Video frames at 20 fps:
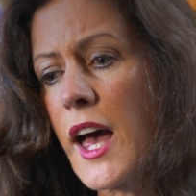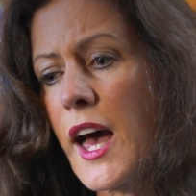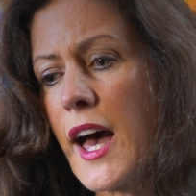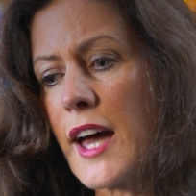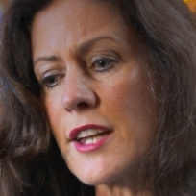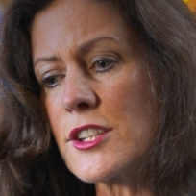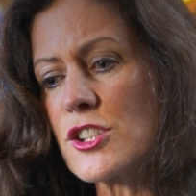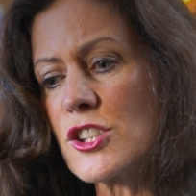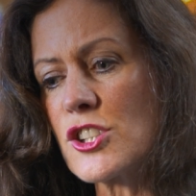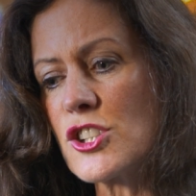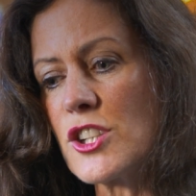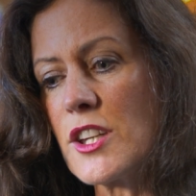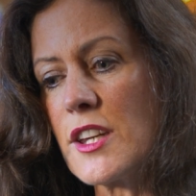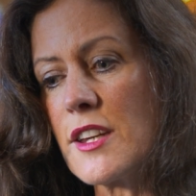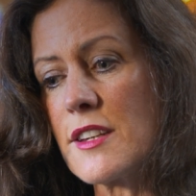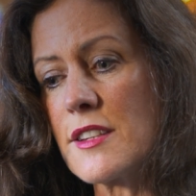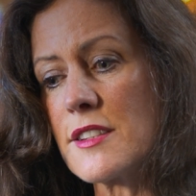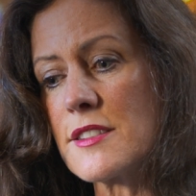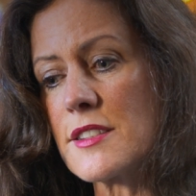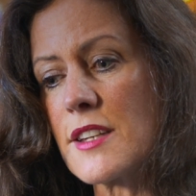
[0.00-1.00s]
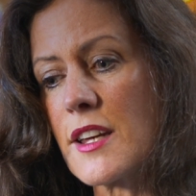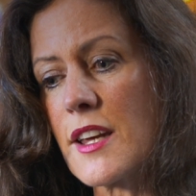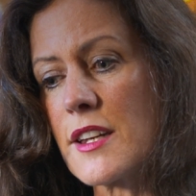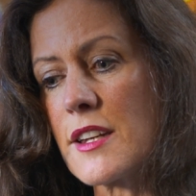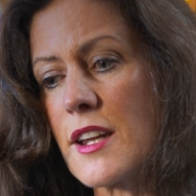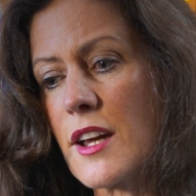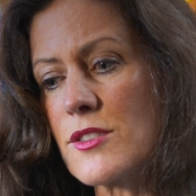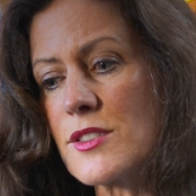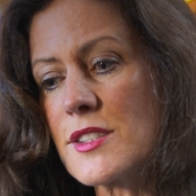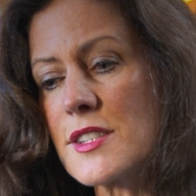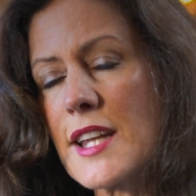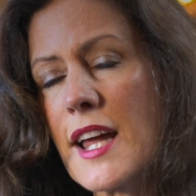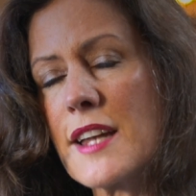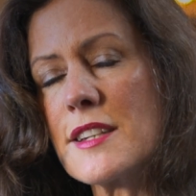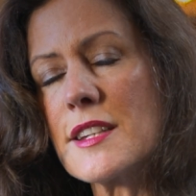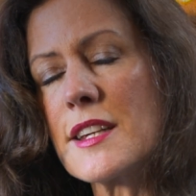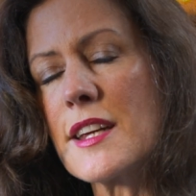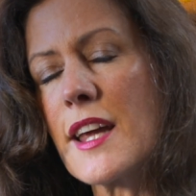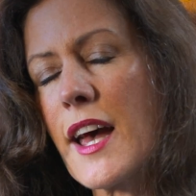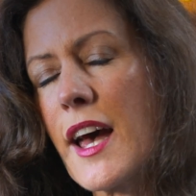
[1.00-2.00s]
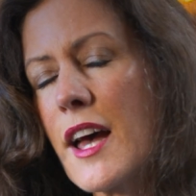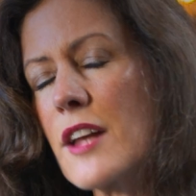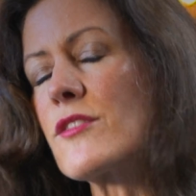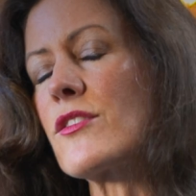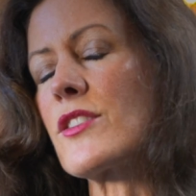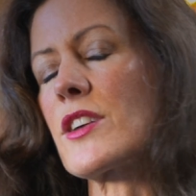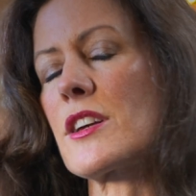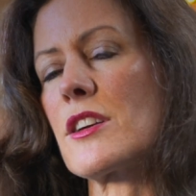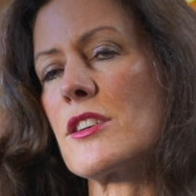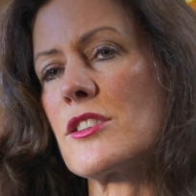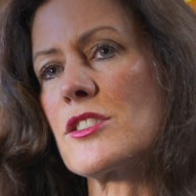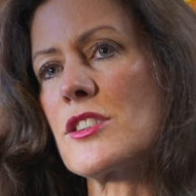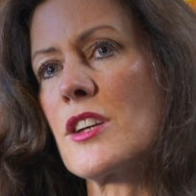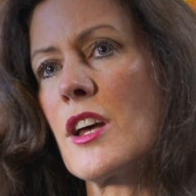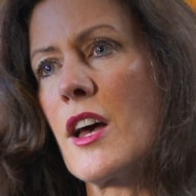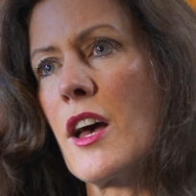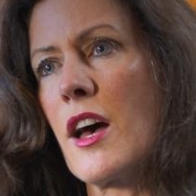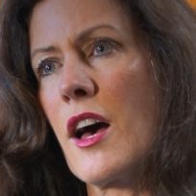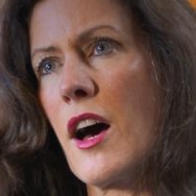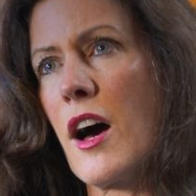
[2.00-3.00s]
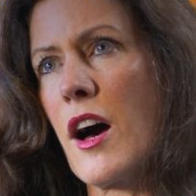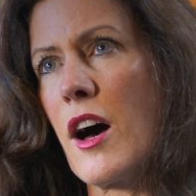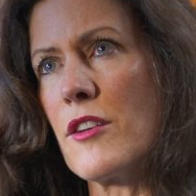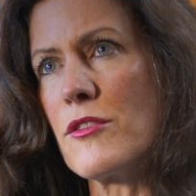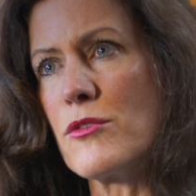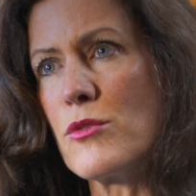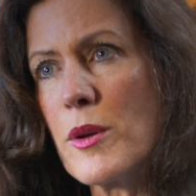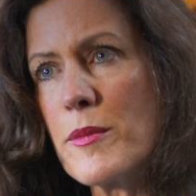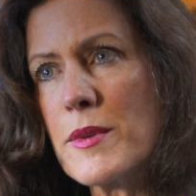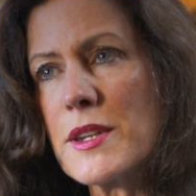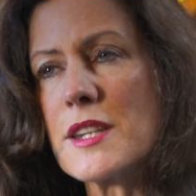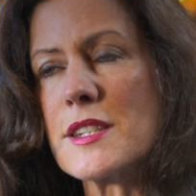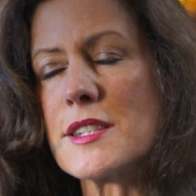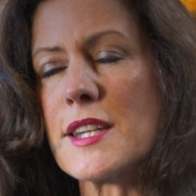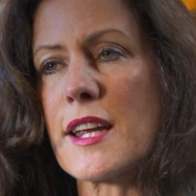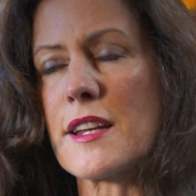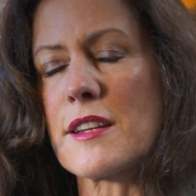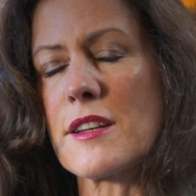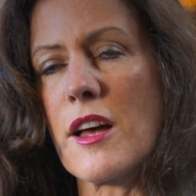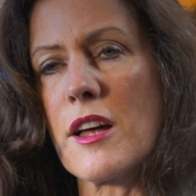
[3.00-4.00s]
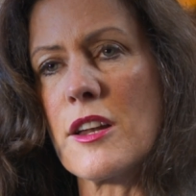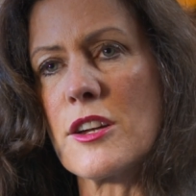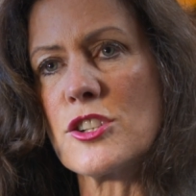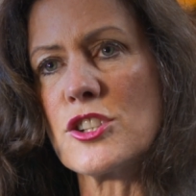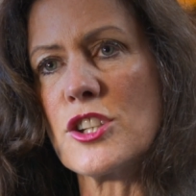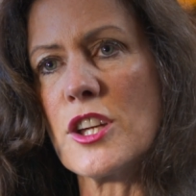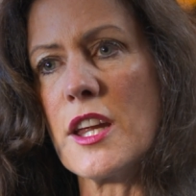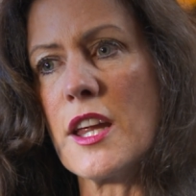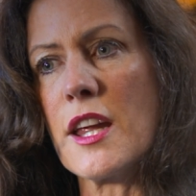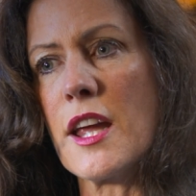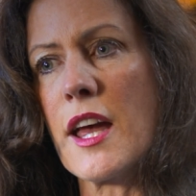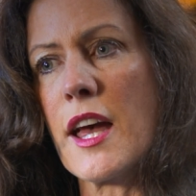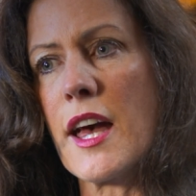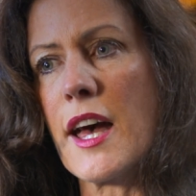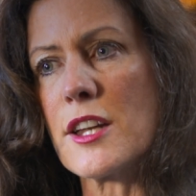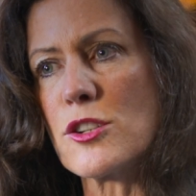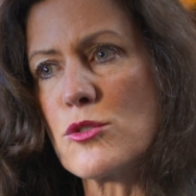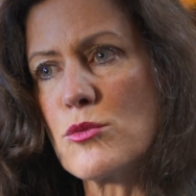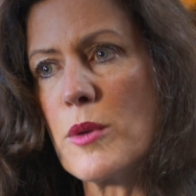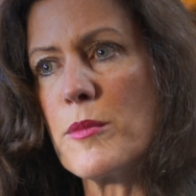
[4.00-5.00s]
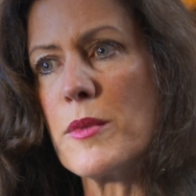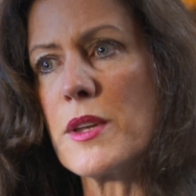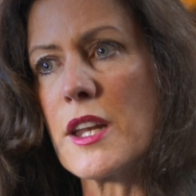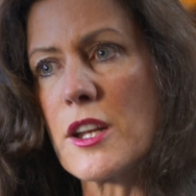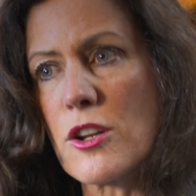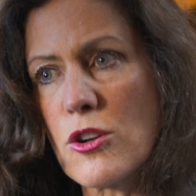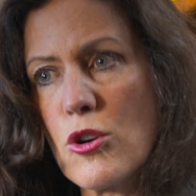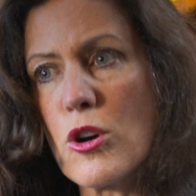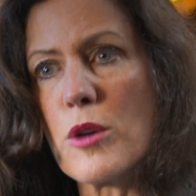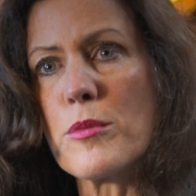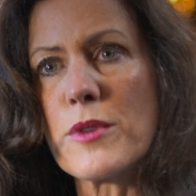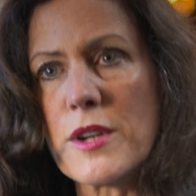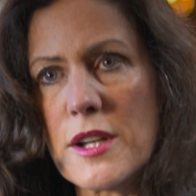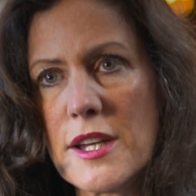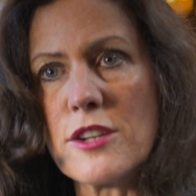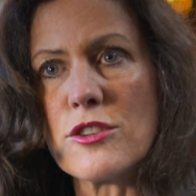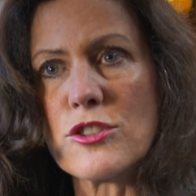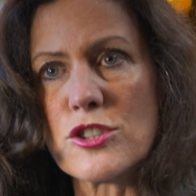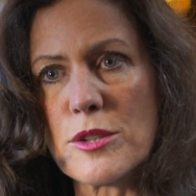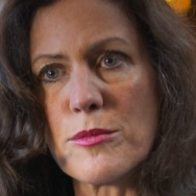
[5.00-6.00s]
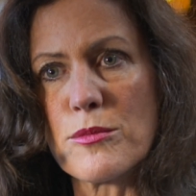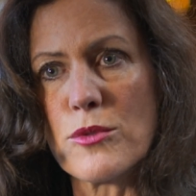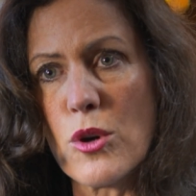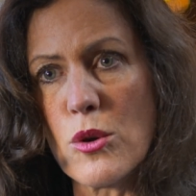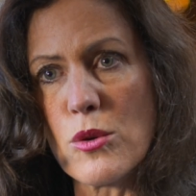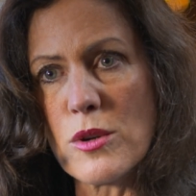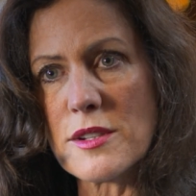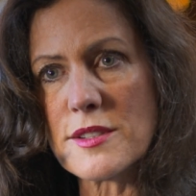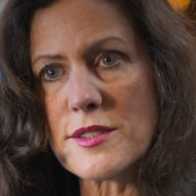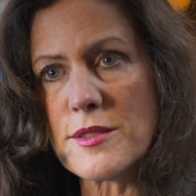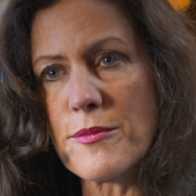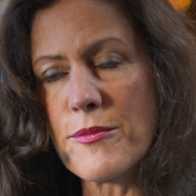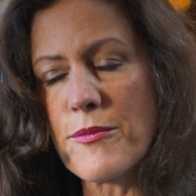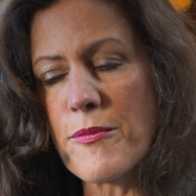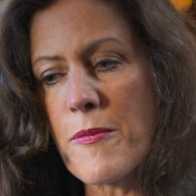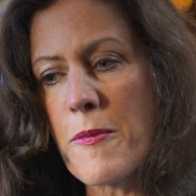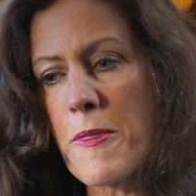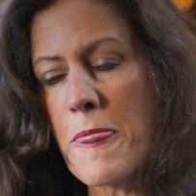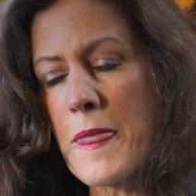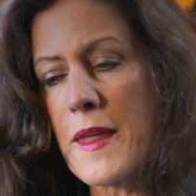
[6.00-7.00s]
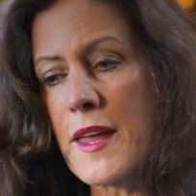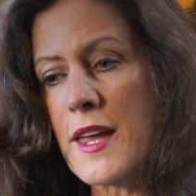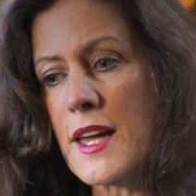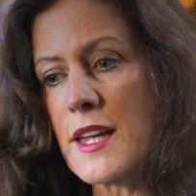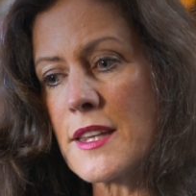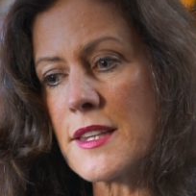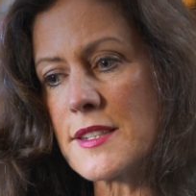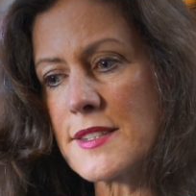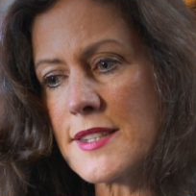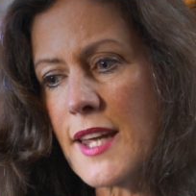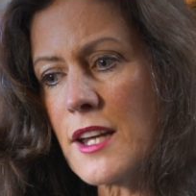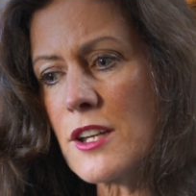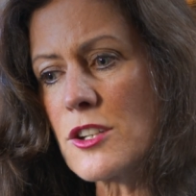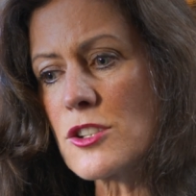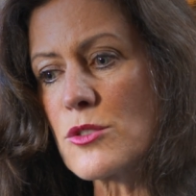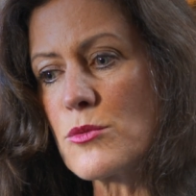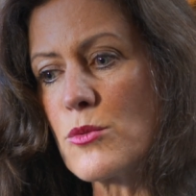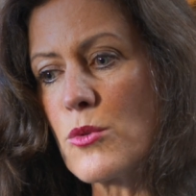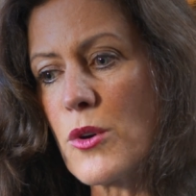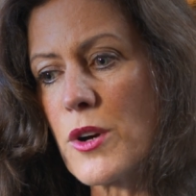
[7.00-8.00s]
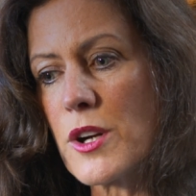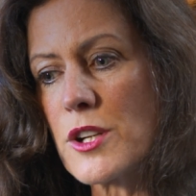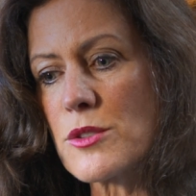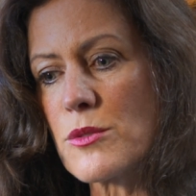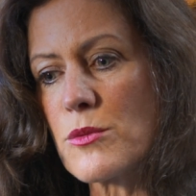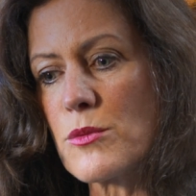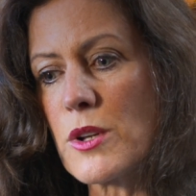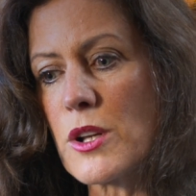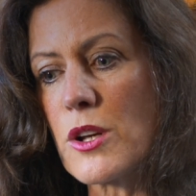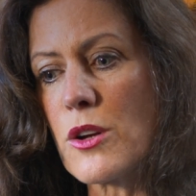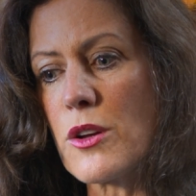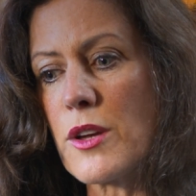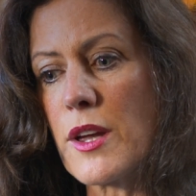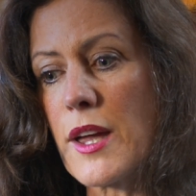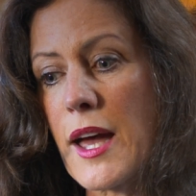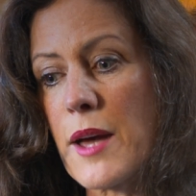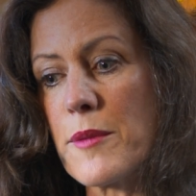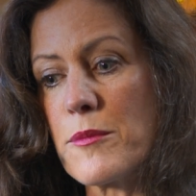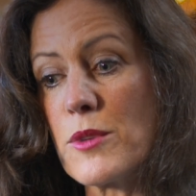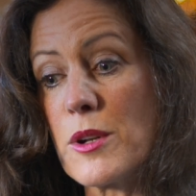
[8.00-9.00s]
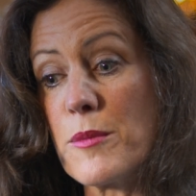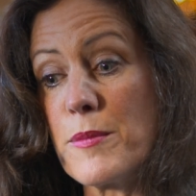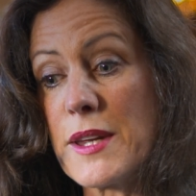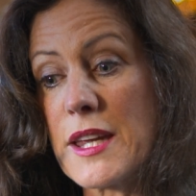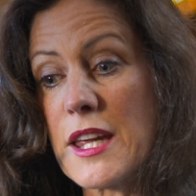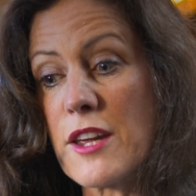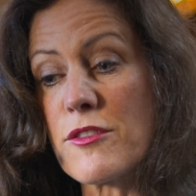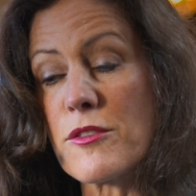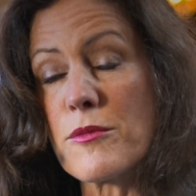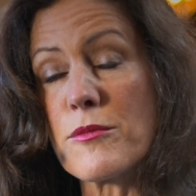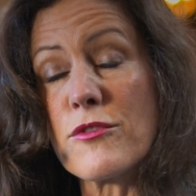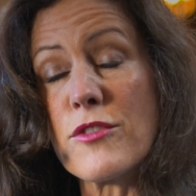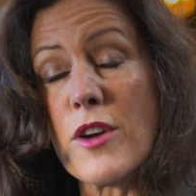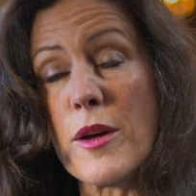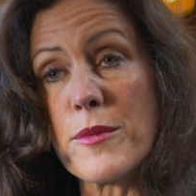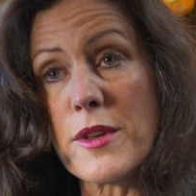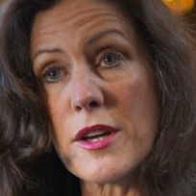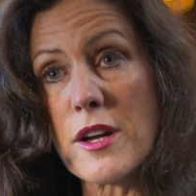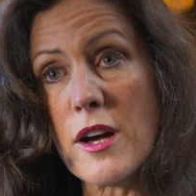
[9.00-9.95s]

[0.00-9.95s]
and she is an outstanding advocate of women in technology and women in corporate leadership roles. The second award will, um, will be given from the